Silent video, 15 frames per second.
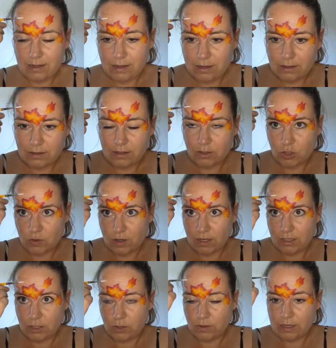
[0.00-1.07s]
I'll try
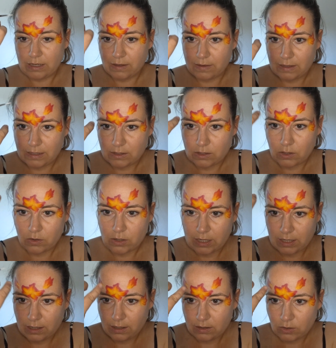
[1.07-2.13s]
and do it like this,
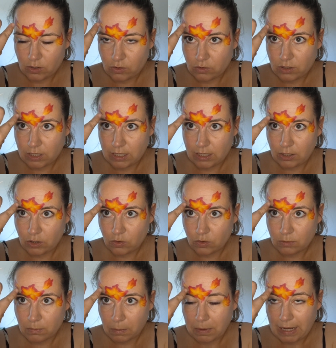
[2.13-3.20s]
okay? I usually
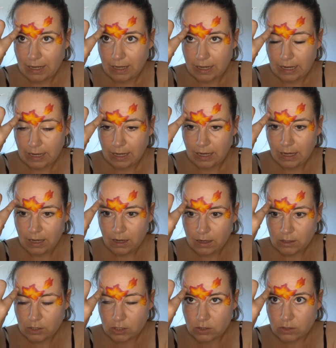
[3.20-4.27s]
use my pinky
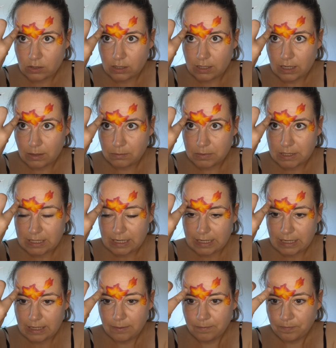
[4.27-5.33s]
just to keep
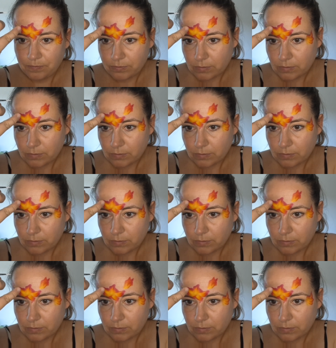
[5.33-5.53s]
steady.